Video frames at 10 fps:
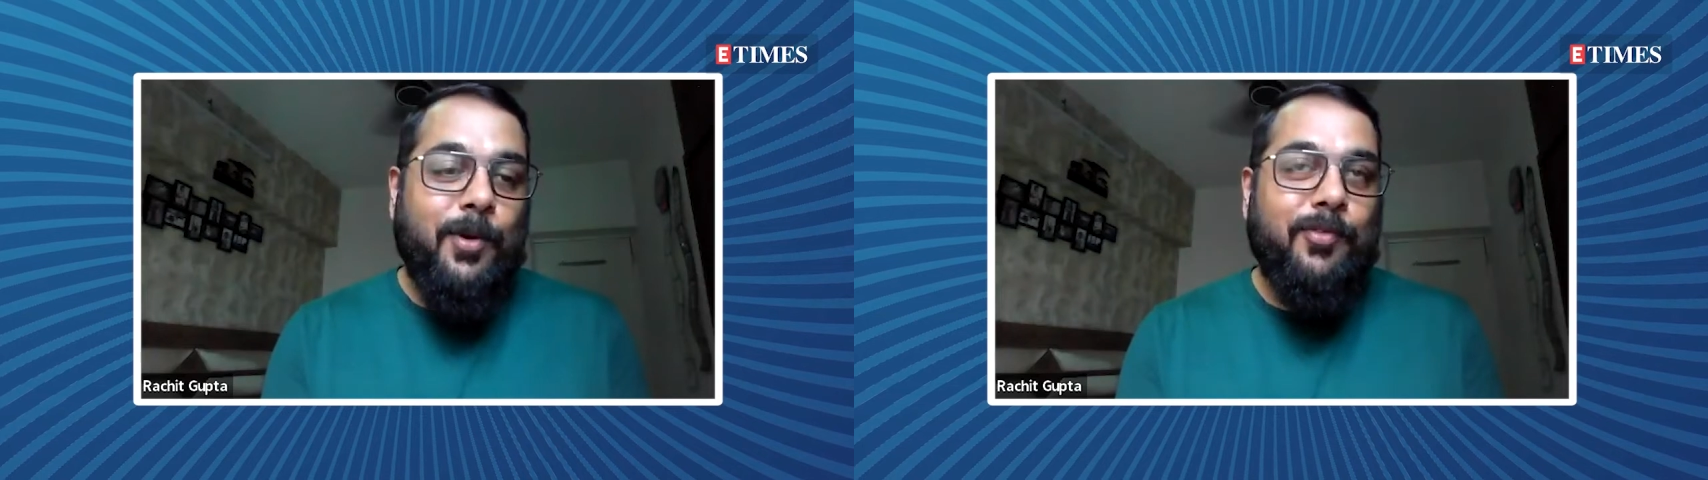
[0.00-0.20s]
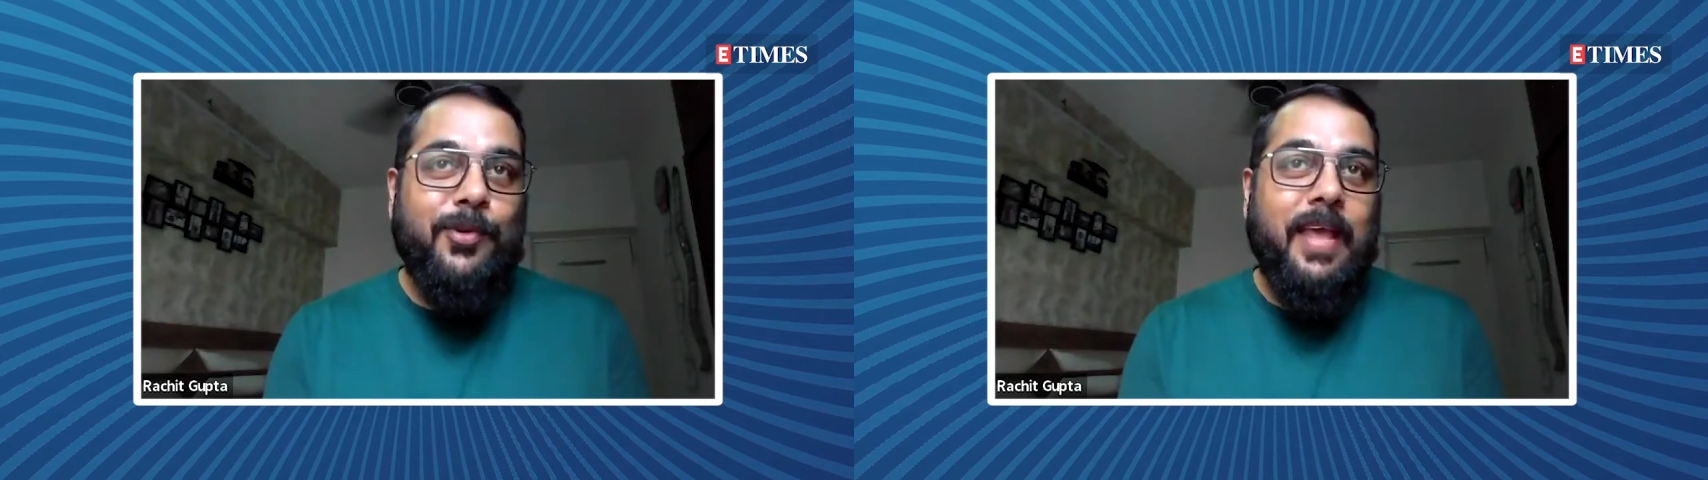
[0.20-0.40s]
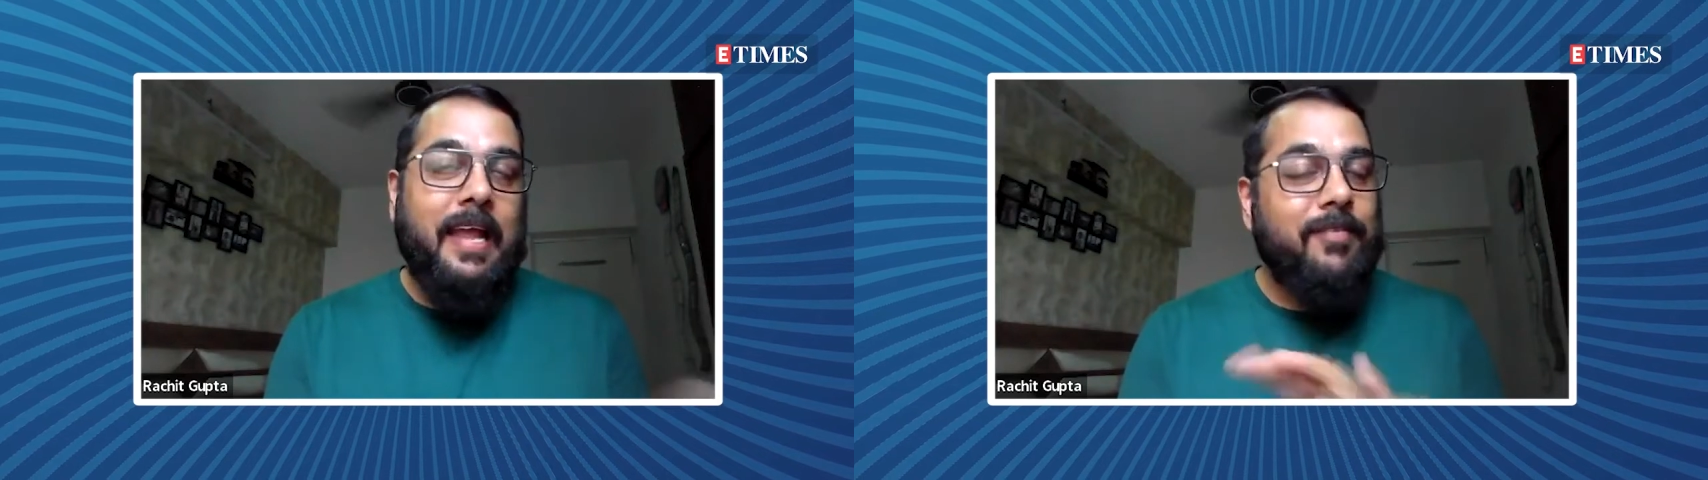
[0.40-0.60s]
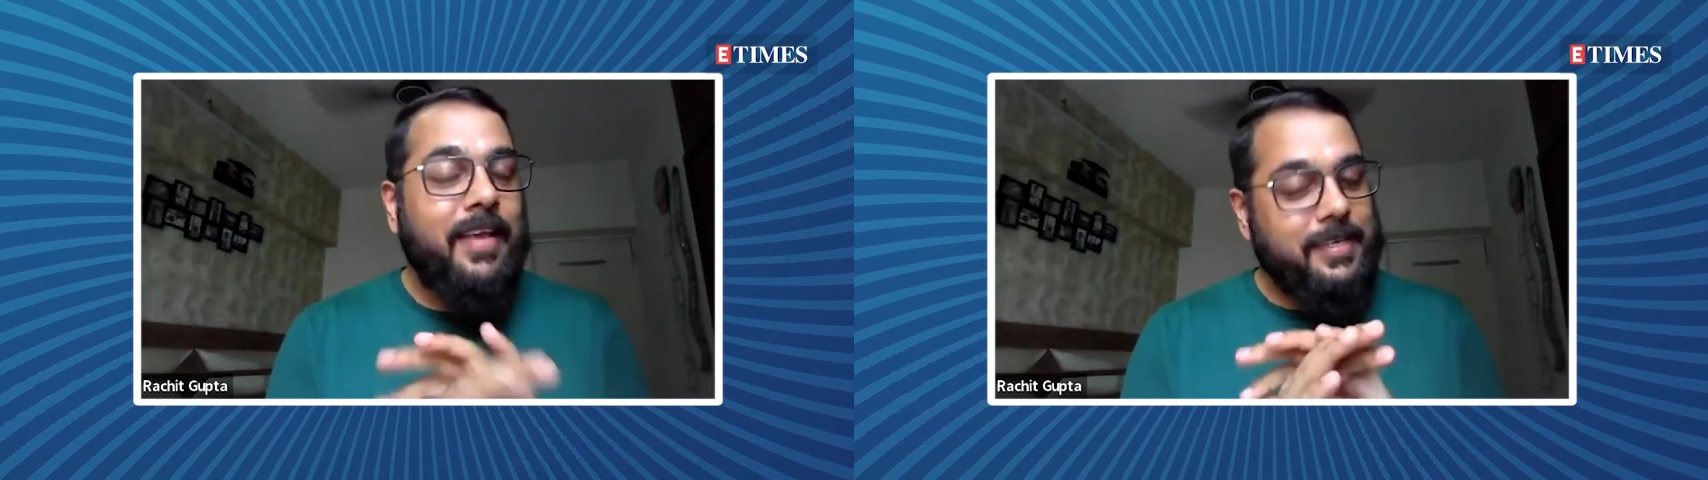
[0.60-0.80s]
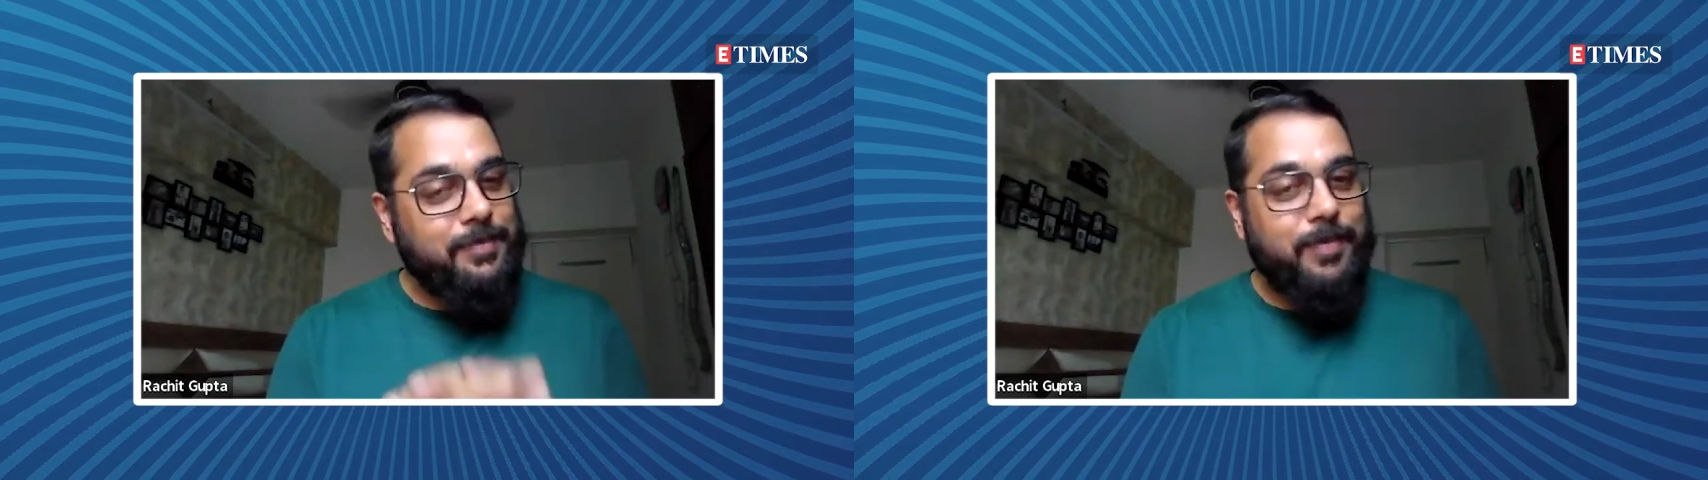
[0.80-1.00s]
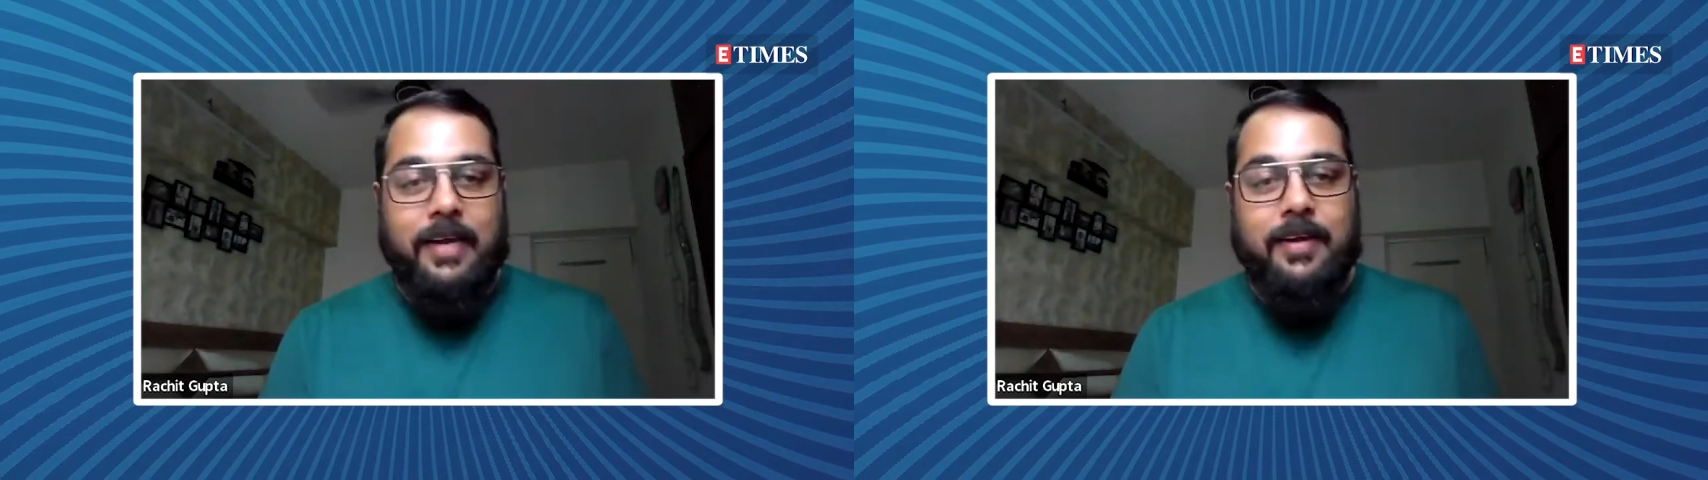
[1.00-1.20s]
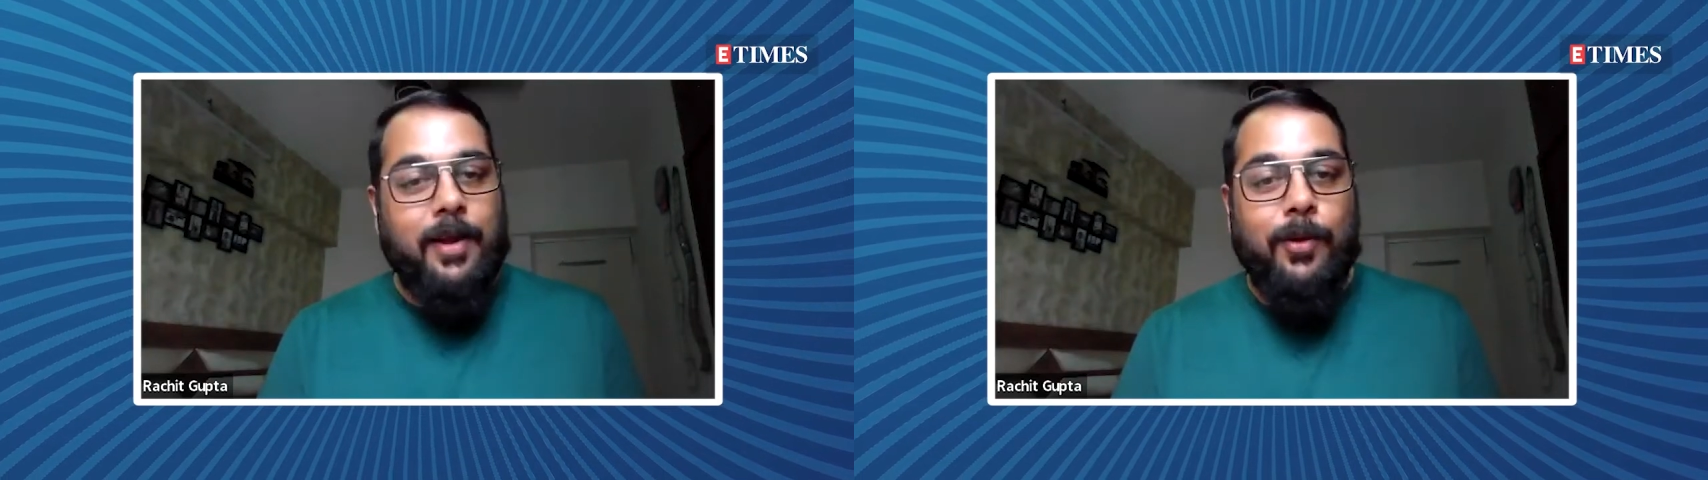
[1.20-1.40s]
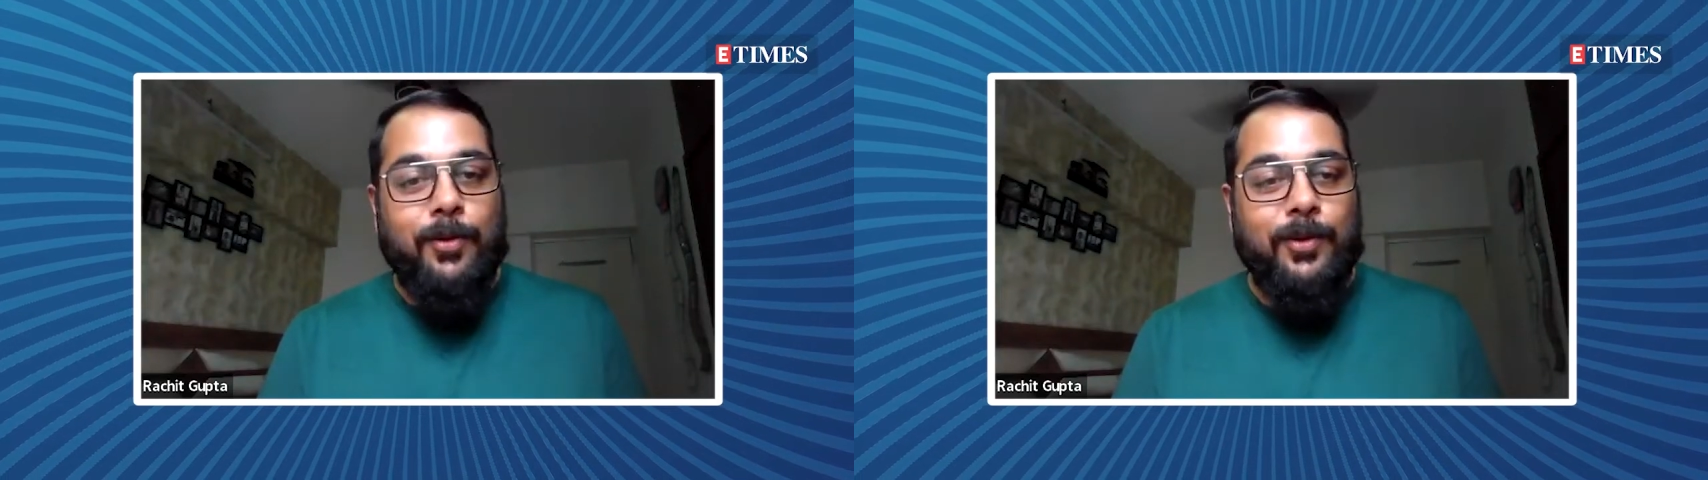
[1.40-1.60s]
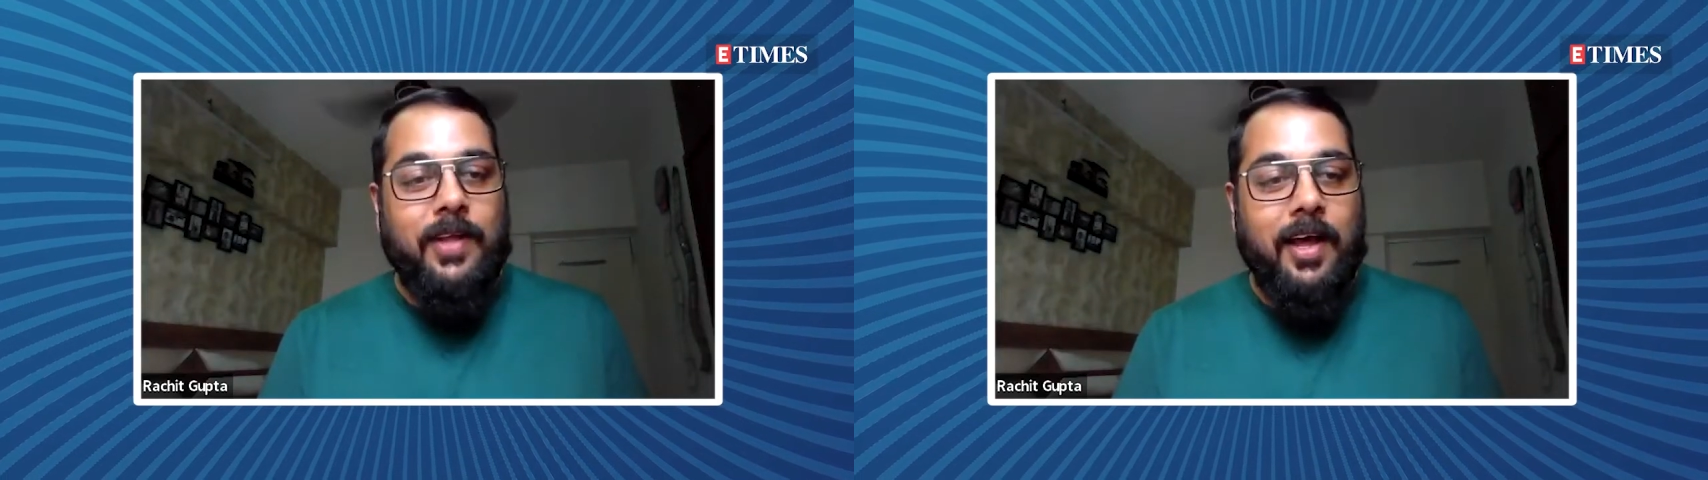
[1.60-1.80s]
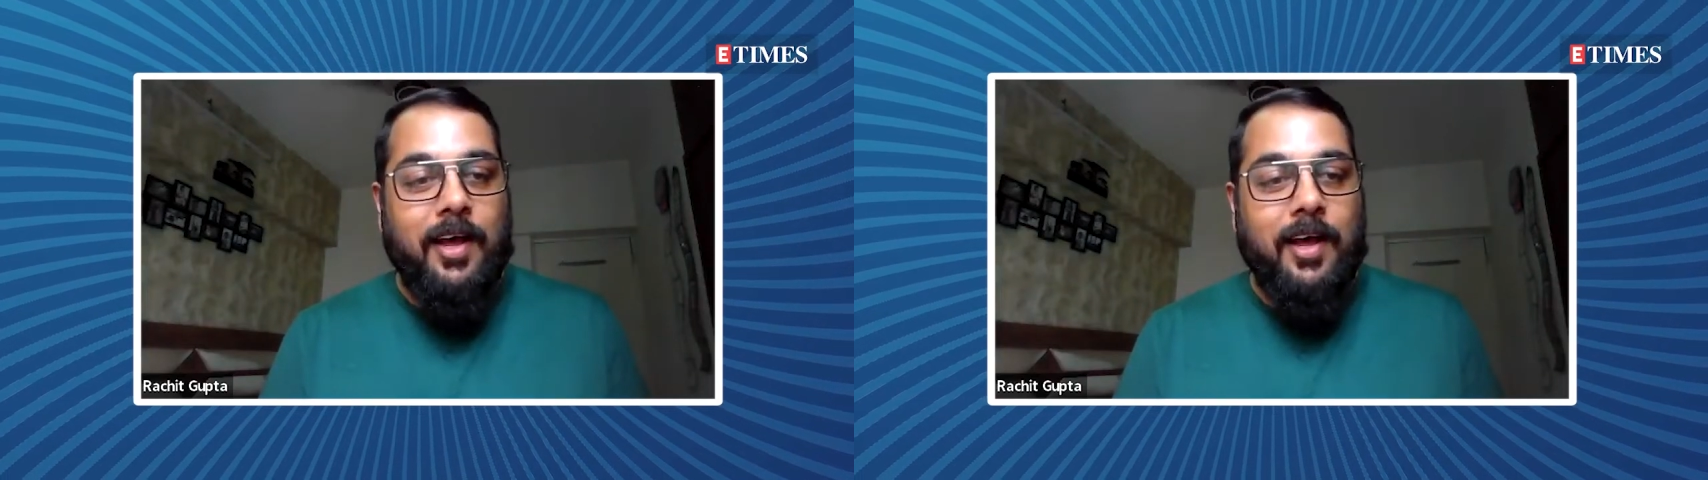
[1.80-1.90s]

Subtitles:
of you, can we expect now Khuda